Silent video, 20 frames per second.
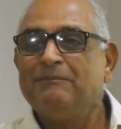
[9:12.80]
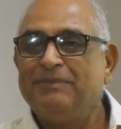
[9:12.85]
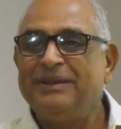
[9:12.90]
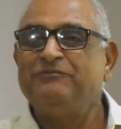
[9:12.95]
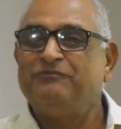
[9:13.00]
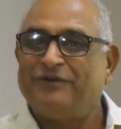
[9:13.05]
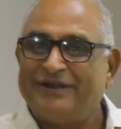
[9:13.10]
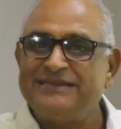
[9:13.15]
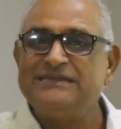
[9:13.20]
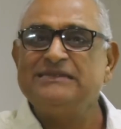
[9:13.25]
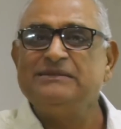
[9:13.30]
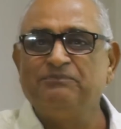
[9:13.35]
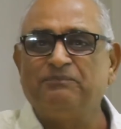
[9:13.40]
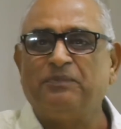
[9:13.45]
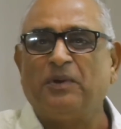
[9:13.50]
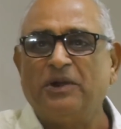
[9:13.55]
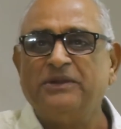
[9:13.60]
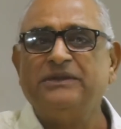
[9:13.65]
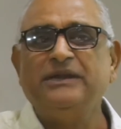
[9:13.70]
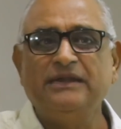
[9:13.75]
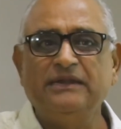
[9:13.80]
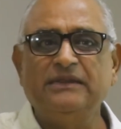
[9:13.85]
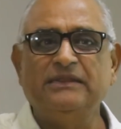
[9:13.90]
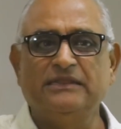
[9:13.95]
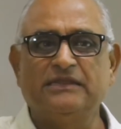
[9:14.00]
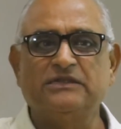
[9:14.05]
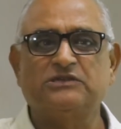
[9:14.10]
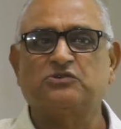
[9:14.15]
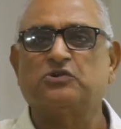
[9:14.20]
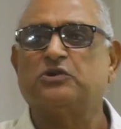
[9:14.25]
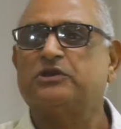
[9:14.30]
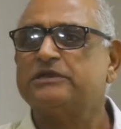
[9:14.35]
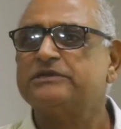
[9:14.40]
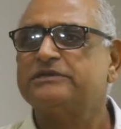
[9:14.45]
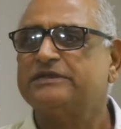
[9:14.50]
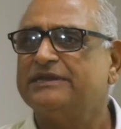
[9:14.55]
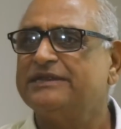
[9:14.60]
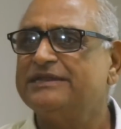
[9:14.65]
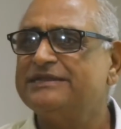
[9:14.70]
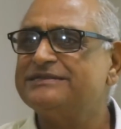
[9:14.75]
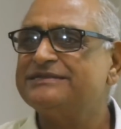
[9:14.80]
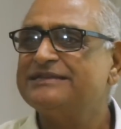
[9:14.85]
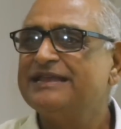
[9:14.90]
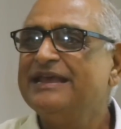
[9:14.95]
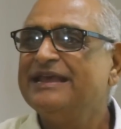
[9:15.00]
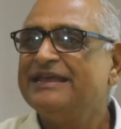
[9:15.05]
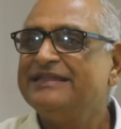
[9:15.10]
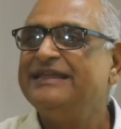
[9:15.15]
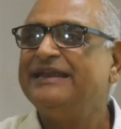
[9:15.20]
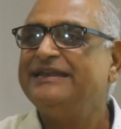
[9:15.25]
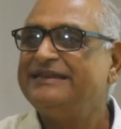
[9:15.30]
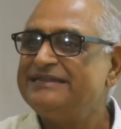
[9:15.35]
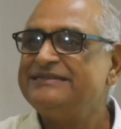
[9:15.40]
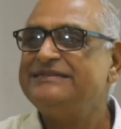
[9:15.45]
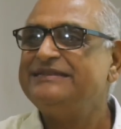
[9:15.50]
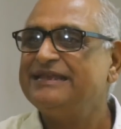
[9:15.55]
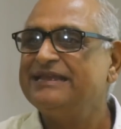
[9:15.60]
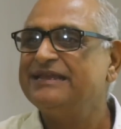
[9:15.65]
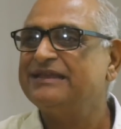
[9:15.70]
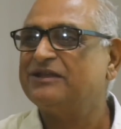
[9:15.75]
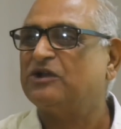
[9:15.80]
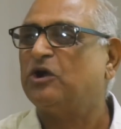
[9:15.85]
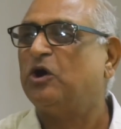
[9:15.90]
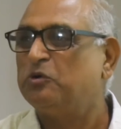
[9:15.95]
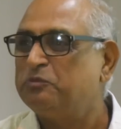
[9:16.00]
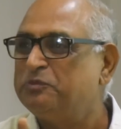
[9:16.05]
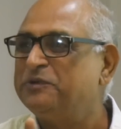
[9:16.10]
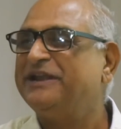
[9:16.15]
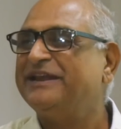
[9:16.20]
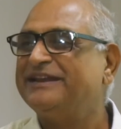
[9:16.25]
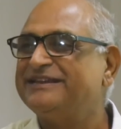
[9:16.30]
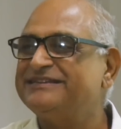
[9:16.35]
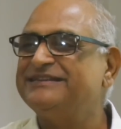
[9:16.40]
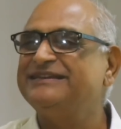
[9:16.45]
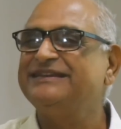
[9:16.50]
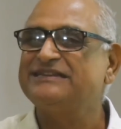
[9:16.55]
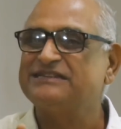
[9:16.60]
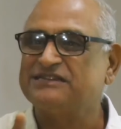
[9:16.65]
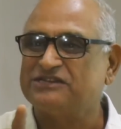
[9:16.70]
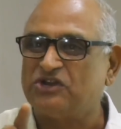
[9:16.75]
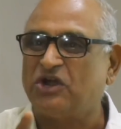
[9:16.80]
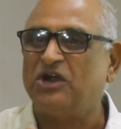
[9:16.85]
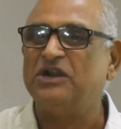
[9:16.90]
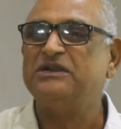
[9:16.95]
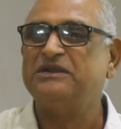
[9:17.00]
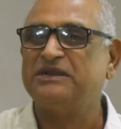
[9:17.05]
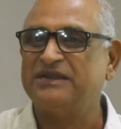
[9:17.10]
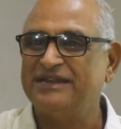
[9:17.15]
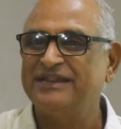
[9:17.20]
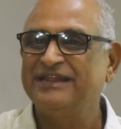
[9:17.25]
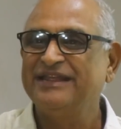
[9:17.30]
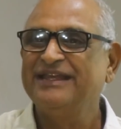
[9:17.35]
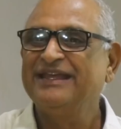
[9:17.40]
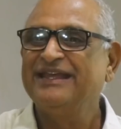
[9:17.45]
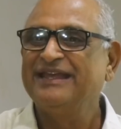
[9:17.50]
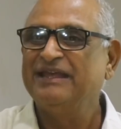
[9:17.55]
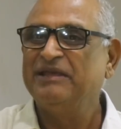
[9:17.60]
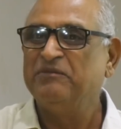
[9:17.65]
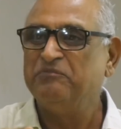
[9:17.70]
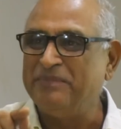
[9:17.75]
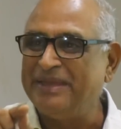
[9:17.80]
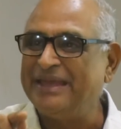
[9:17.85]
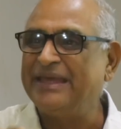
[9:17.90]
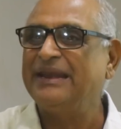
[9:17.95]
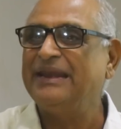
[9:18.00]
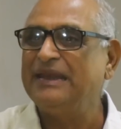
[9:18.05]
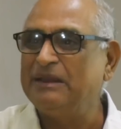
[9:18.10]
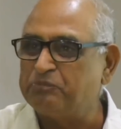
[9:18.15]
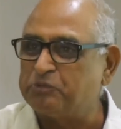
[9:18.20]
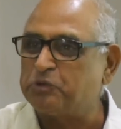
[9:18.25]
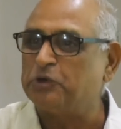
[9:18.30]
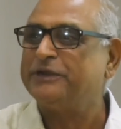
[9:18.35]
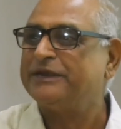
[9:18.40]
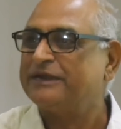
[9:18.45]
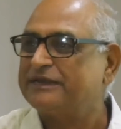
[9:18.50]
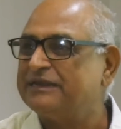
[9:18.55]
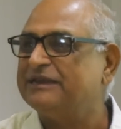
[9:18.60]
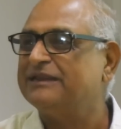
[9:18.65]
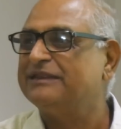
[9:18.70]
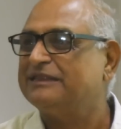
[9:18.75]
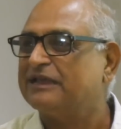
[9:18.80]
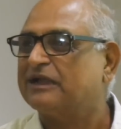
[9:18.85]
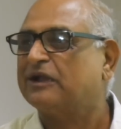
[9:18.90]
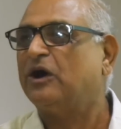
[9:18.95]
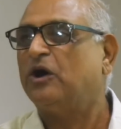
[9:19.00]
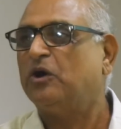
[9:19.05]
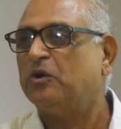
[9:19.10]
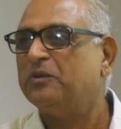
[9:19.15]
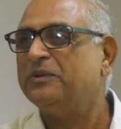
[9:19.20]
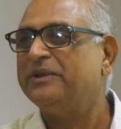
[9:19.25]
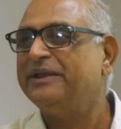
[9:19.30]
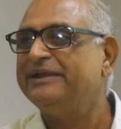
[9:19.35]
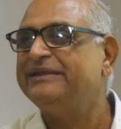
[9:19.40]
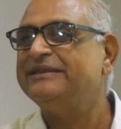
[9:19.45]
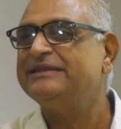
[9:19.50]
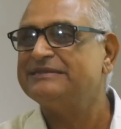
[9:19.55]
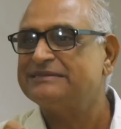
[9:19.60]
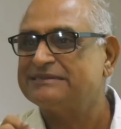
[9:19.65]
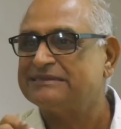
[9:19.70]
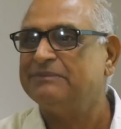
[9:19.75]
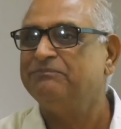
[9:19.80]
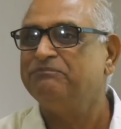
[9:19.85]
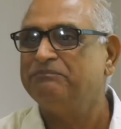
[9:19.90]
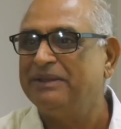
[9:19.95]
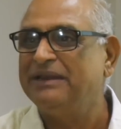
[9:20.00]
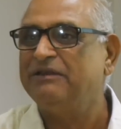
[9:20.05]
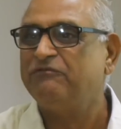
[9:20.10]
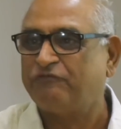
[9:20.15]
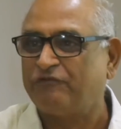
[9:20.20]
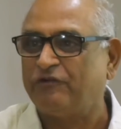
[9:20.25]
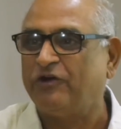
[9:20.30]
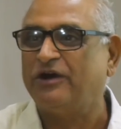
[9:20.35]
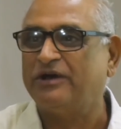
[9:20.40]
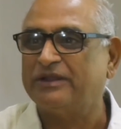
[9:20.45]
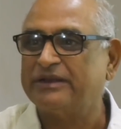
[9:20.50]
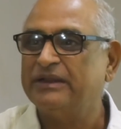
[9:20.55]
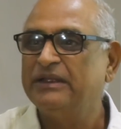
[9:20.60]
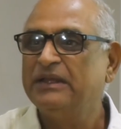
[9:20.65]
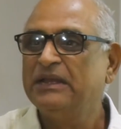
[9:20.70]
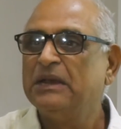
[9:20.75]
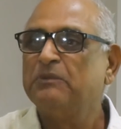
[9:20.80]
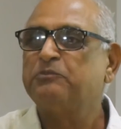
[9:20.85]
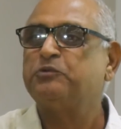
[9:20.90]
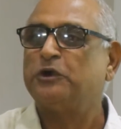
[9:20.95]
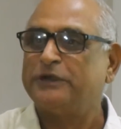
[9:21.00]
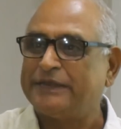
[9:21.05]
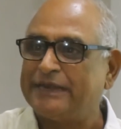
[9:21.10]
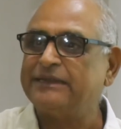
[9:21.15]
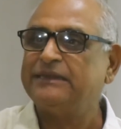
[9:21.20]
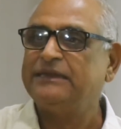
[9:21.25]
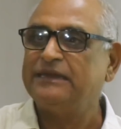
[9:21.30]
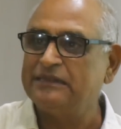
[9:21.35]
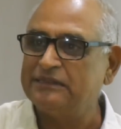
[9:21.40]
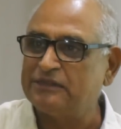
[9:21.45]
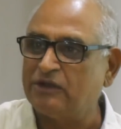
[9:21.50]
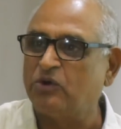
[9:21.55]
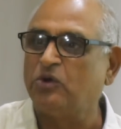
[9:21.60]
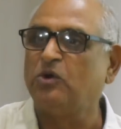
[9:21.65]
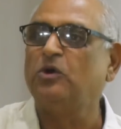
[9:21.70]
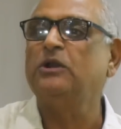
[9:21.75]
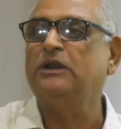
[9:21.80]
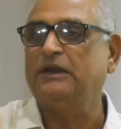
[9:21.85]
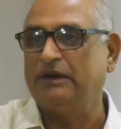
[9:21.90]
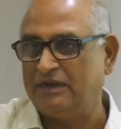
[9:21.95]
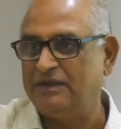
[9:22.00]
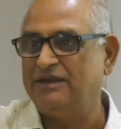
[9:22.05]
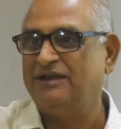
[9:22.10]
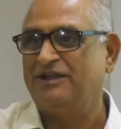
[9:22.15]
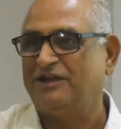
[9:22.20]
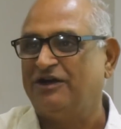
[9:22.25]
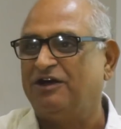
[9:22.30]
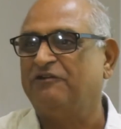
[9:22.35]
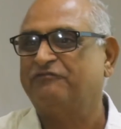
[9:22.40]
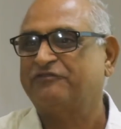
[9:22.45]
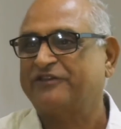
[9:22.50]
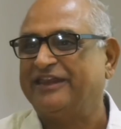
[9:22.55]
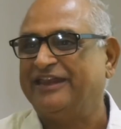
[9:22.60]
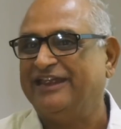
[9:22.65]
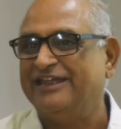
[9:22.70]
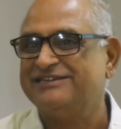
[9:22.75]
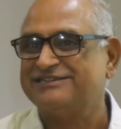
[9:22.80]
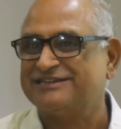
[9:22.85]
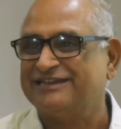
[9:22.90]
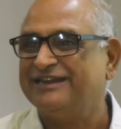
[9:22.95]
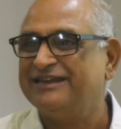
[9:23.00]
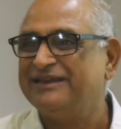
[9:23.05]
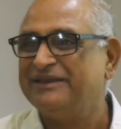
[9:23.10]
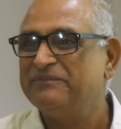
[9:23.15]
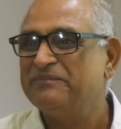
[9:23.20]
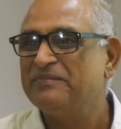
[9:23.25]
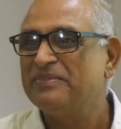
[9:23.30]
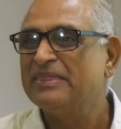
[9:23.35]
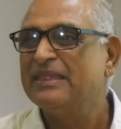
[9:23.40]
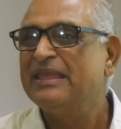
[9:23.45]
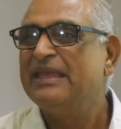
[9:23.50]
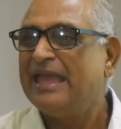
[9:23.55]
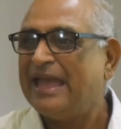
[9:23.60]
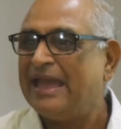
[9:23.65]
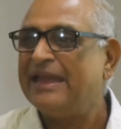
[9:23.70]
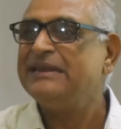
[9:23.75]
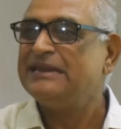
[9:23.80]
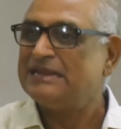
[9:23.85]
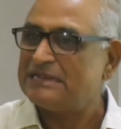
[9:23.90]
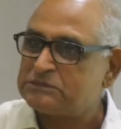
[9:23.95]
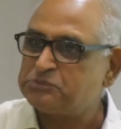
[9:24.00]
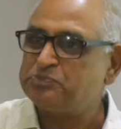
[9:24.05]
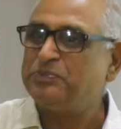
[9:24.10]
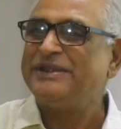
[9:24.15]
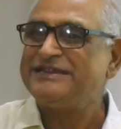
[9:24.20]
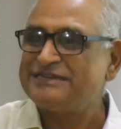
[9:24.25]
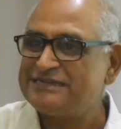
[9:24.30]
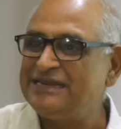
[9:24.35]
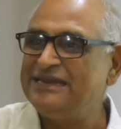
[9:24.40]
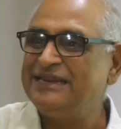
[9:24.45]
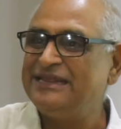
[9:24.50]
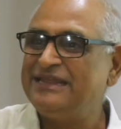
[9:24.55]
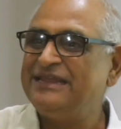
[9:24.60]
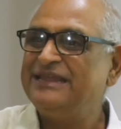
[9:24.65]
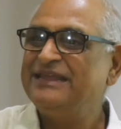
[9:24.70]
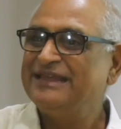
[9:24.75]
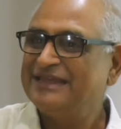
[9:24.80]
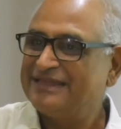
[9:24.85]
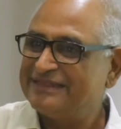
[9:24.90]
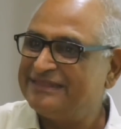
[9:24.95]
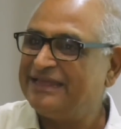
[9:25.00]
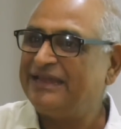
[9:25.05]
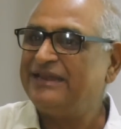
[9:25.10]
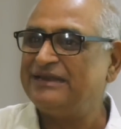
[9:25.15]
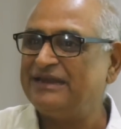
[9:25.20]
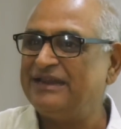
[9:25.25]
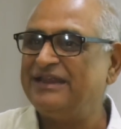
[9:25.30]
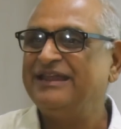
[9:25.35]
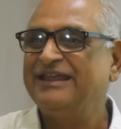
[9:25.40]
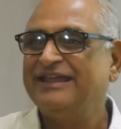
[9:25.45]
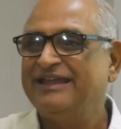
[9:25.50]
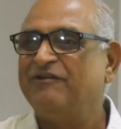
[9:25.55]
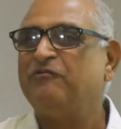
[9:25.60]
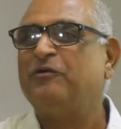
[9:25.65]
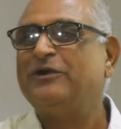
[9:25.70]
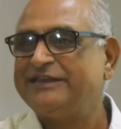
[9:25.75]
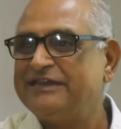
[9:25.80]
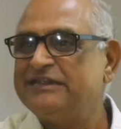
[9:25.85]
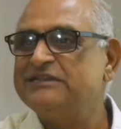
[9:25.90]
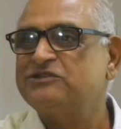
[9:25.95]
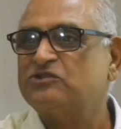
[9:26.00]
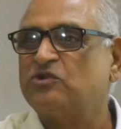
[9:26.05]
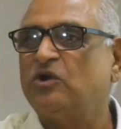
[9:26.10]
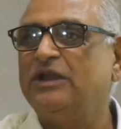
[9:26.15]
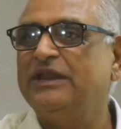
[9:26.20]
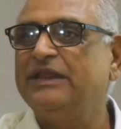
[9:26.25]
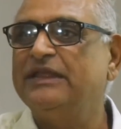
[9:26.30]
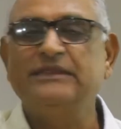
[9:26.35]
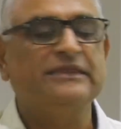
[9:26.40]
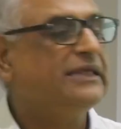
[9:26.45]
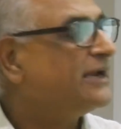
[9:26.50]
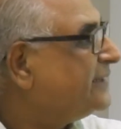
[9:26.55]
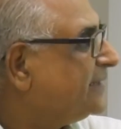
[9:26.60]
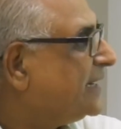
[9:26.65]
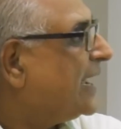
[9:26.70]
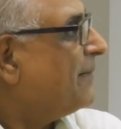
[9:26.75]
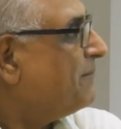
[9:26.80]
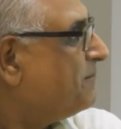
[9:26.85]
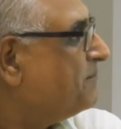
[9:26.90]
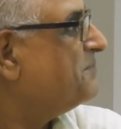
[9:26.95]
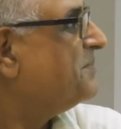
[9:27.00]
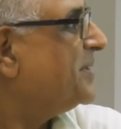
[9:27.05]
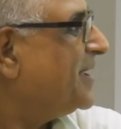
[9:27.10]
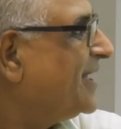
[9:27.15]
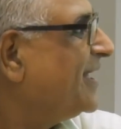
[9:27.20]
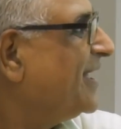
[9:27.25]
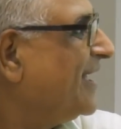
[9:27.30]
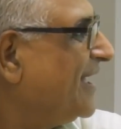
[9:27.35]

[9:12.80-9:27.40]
But what is important in this quotation is that he is saying cow protection is not merely protecting the cow. It is a symbol for protecting the whole of creation, and especially that what he is calling the dumb,